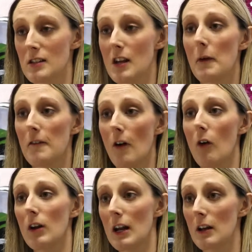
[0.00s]
So if
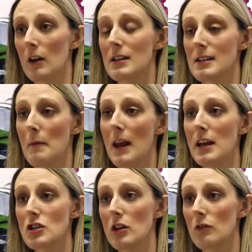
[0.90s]
on clinical
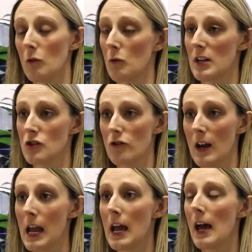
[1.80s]
examination or
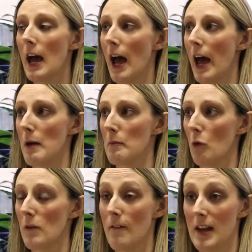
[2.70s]
history
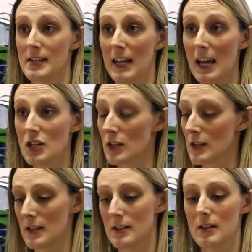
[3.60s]
or
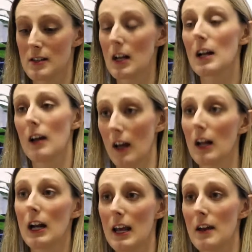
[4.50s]
investigations there's a
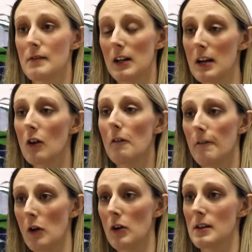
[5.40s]
clear clinical
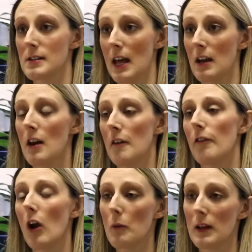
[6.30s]
focus, then
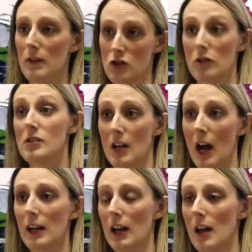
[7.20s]
following the trust
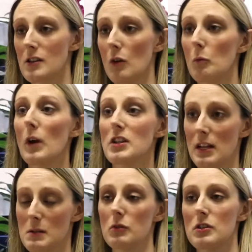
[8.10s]
guidelines on which
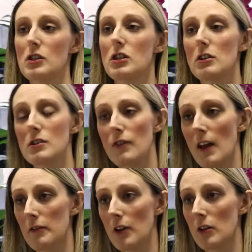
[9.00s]
antibiotic to use for
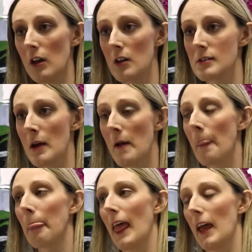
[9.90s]
that focus.
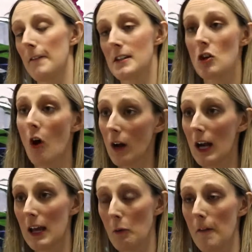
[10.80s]
If it's not
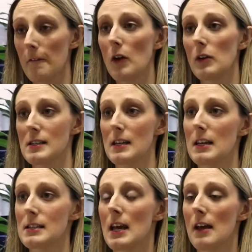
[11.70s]
clear what the focus
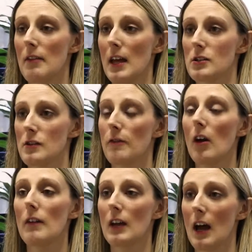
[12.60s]
is, then to
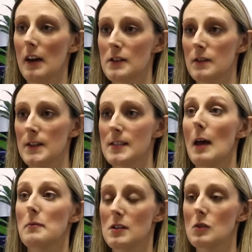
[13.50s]
follow the guidance for
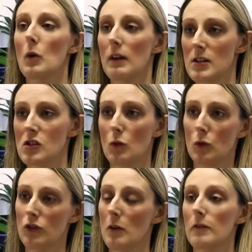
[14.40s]
sepsis query
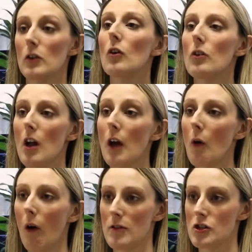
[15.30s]
source, so of an
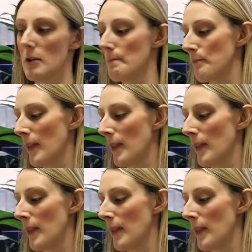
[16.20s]
unknown origin.